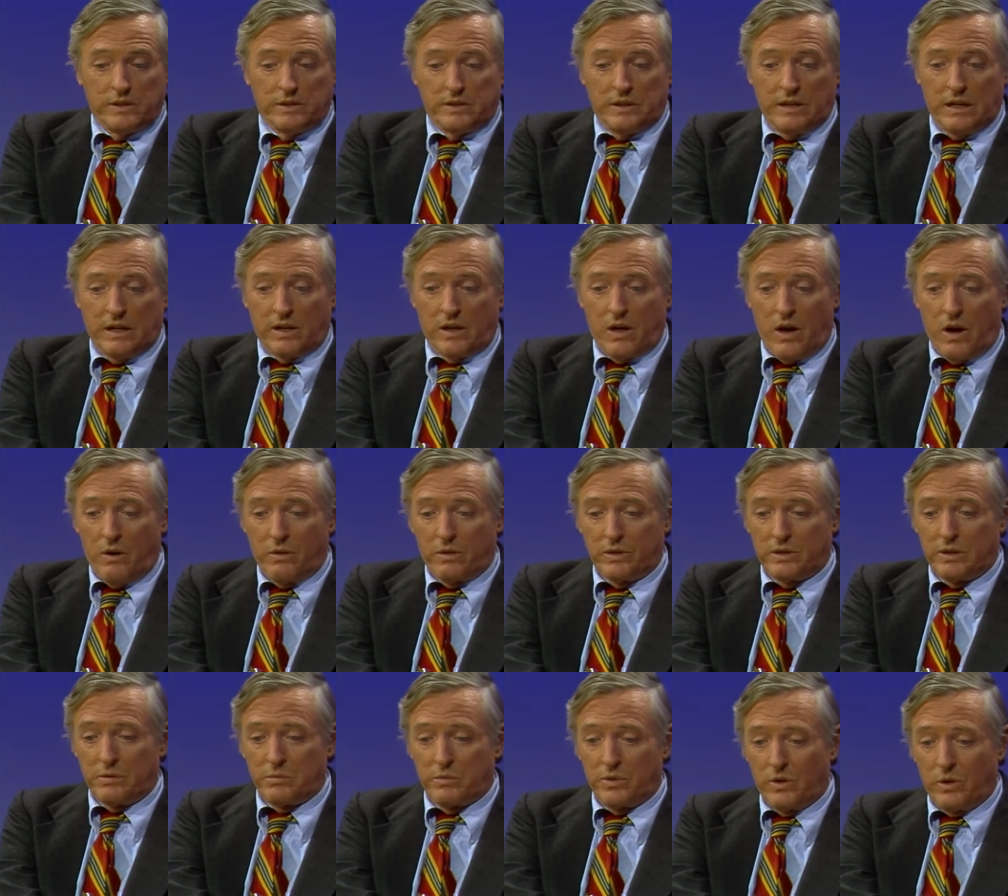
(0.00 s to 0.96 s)
Now, Congress,
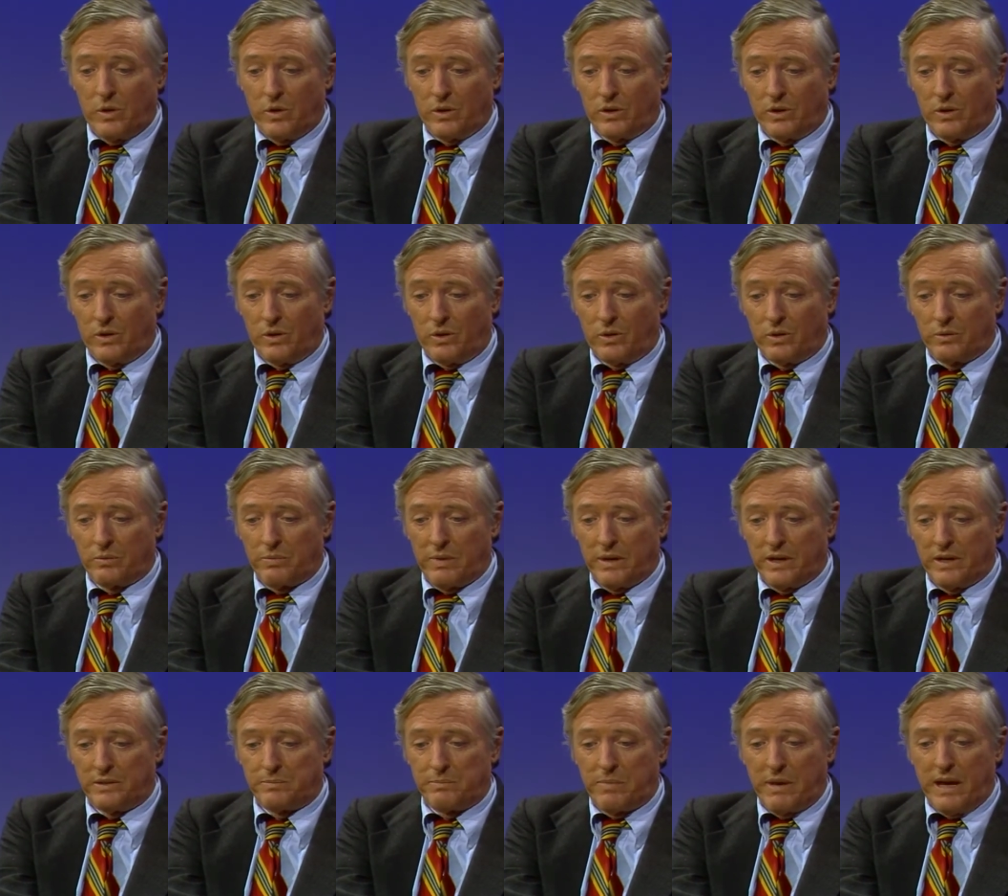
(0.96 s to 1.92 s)
somewhere along the mm-hmm.
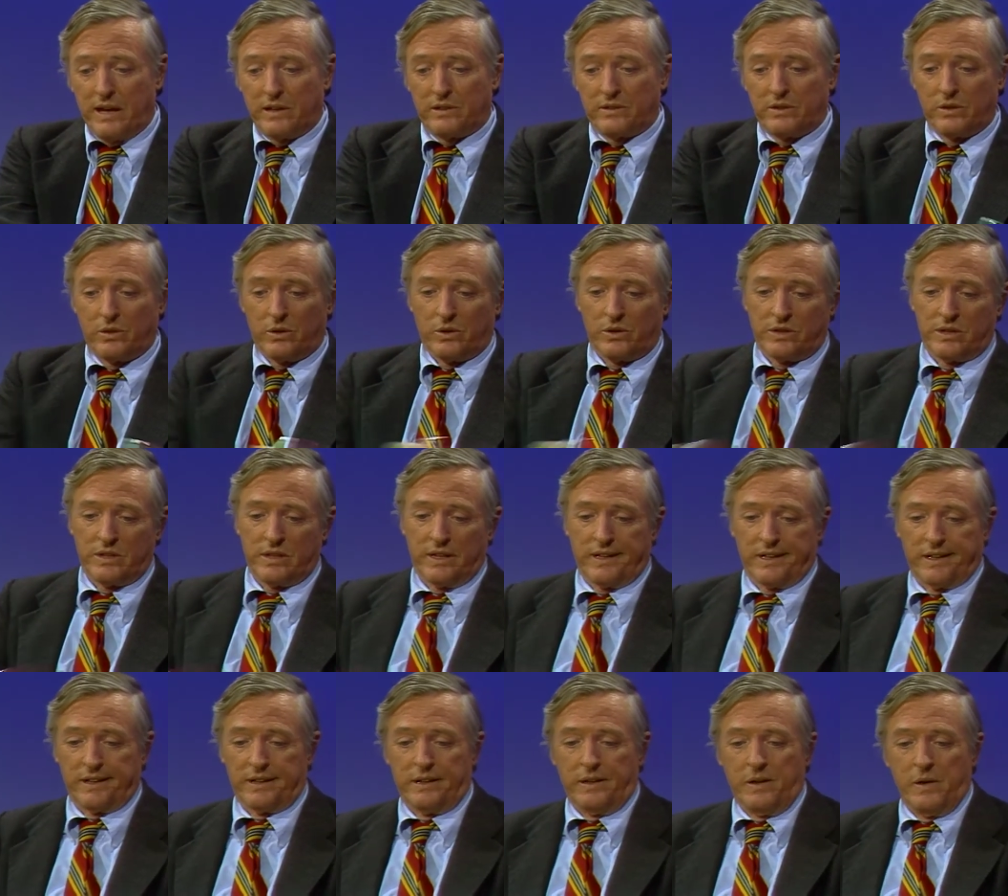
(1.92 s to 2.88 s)
law, passed a law
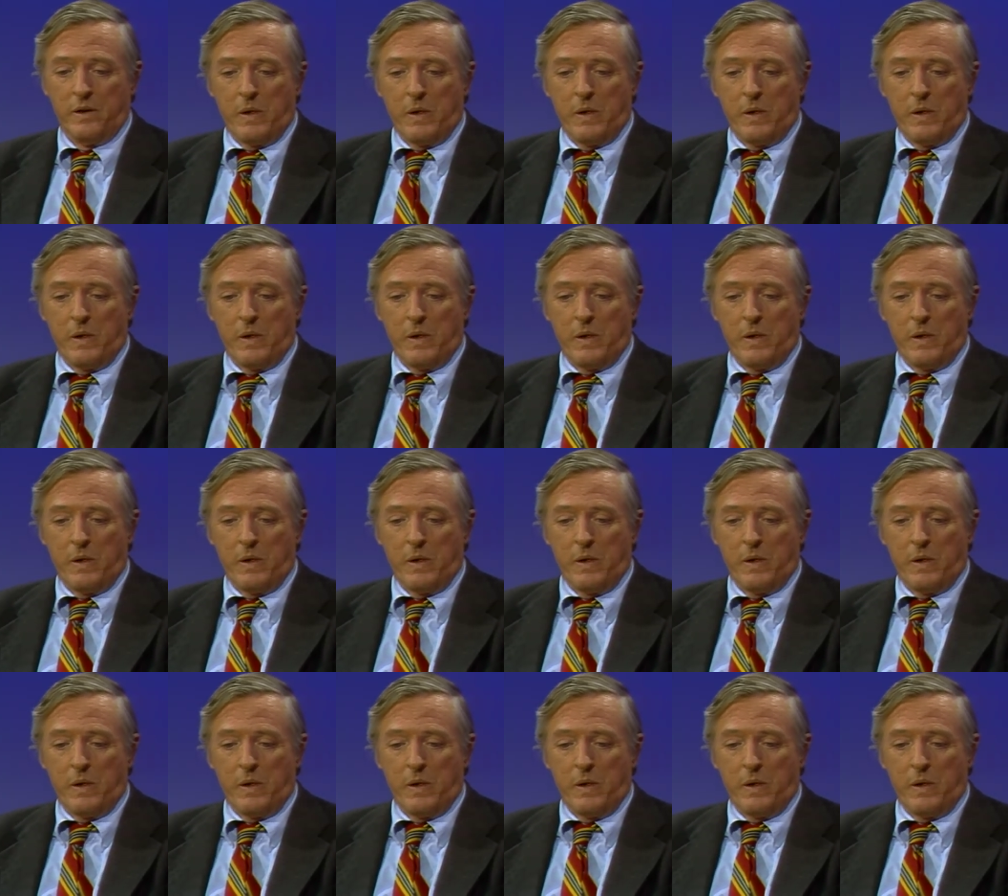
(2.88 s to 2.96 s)
saying